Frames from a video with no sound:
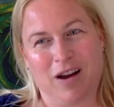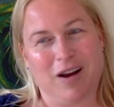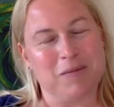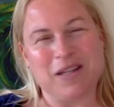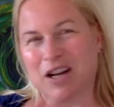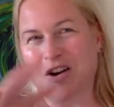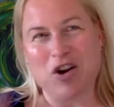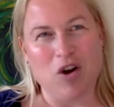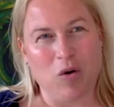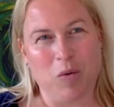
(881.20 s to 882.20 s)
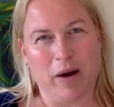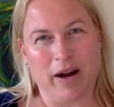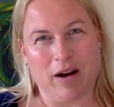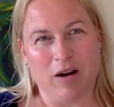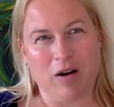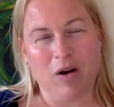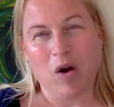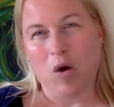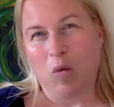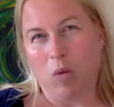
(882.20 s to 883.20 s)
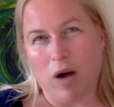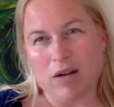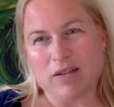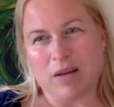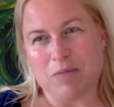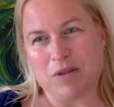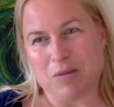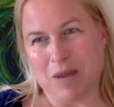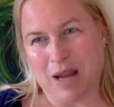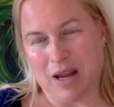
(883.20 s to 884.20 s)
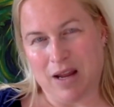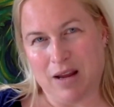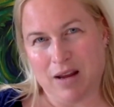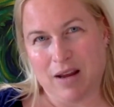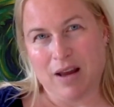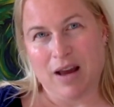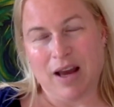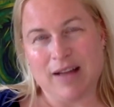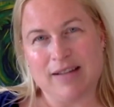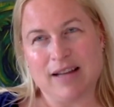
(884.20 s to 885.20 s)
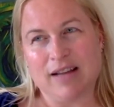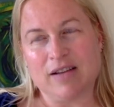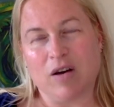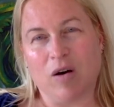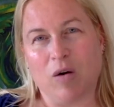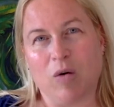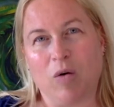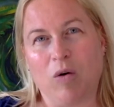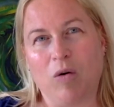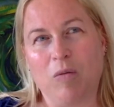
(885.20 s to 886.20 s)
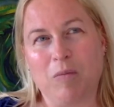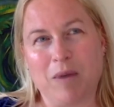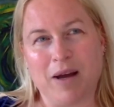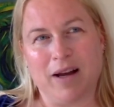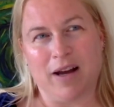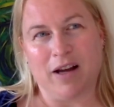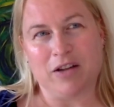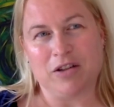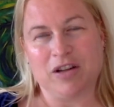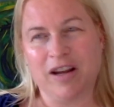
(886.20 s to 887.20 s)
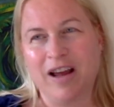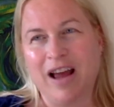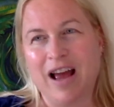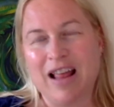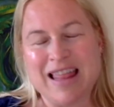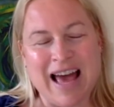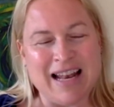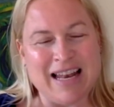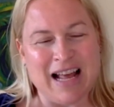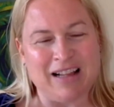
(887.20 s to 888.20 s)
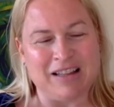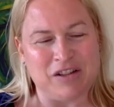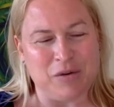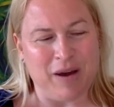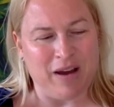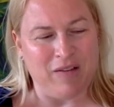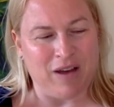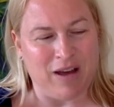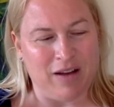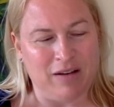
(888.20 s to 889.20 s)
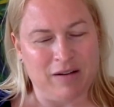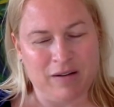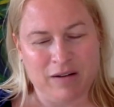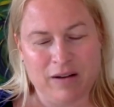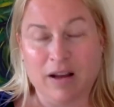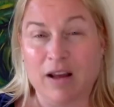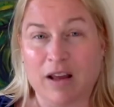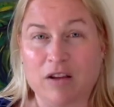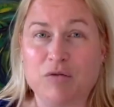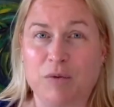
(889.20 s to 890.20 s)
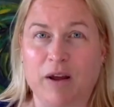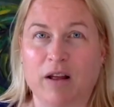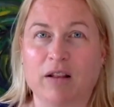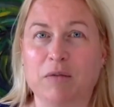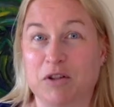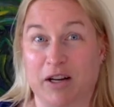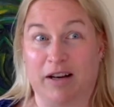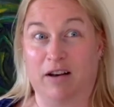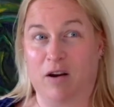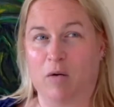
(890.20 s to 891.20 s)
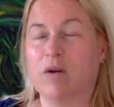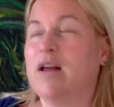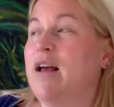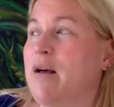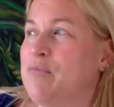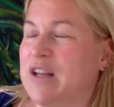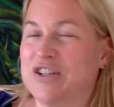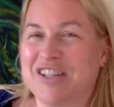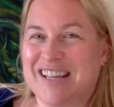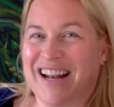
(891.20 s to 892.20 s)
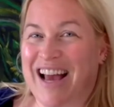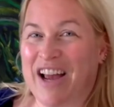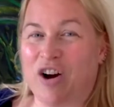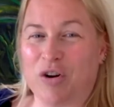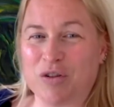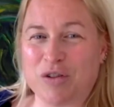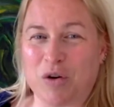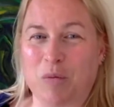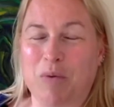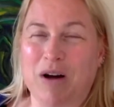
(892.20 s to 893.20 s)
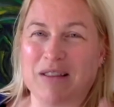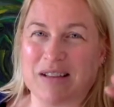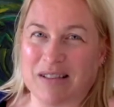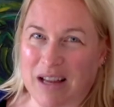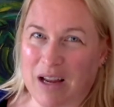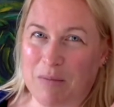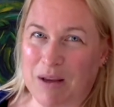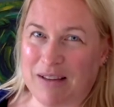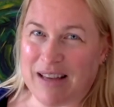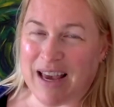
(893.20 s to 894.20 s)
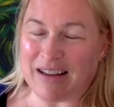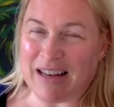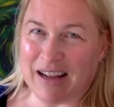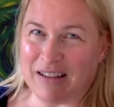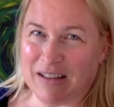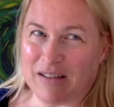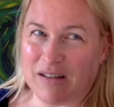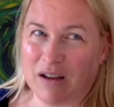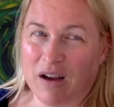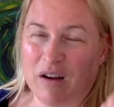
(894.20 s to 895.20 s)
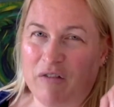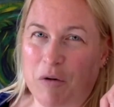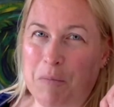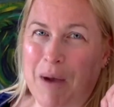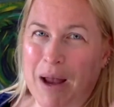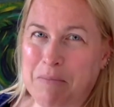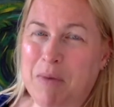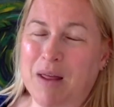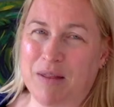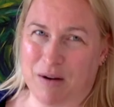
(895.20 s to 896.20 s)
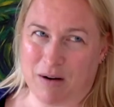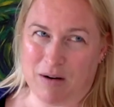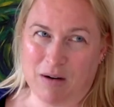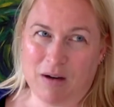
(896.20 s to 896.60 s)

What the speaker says: comes out of nowhere, walks up to me and says, "Oh my gosh, that necklace you have on is real," which I didn't know. And she said, I also bought the same exact necklace for my mother.